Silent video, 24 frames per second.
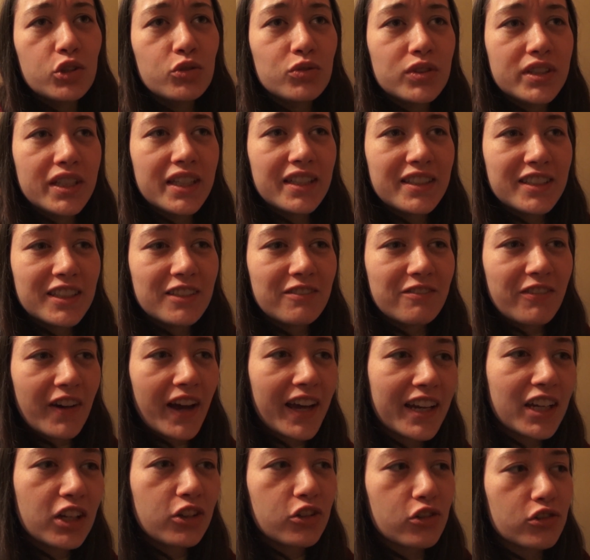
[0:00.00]
You
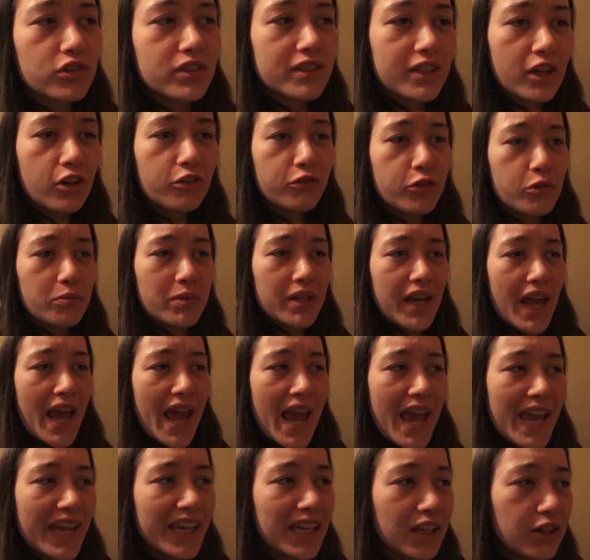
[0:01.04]
disinvited yourself. You've been
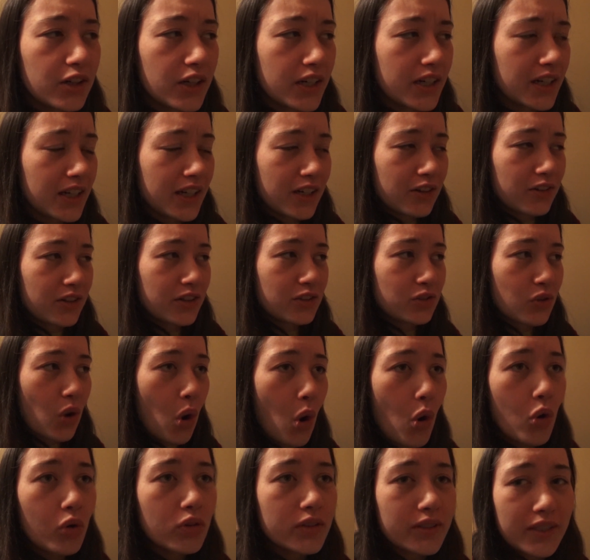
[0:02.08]
hanging in here this
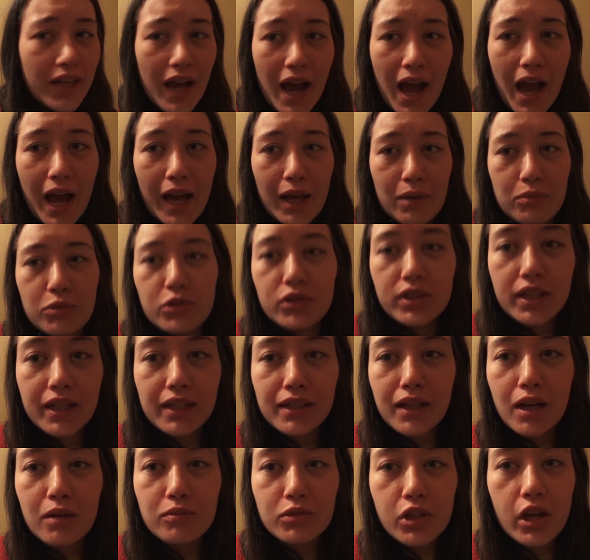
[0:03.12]
whole time. You
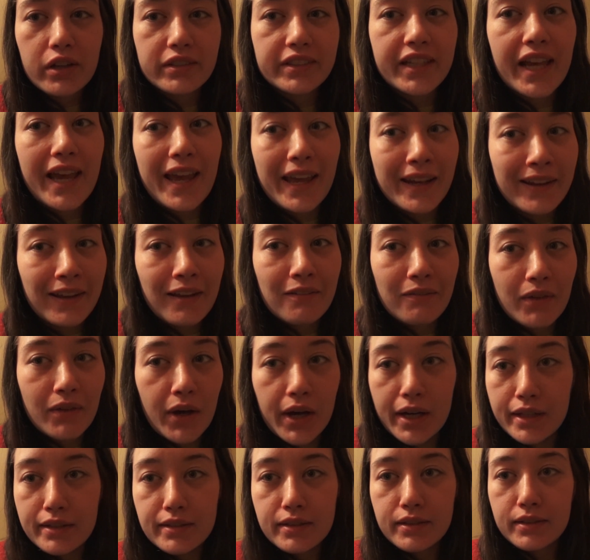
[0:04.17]
didn't come talk to any of
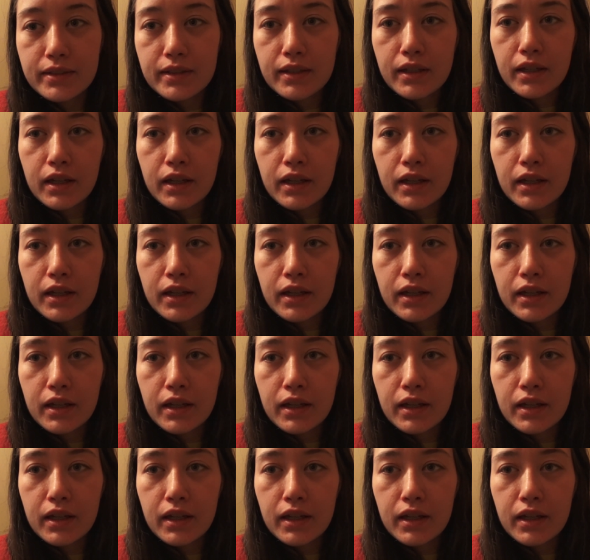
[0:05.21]
us.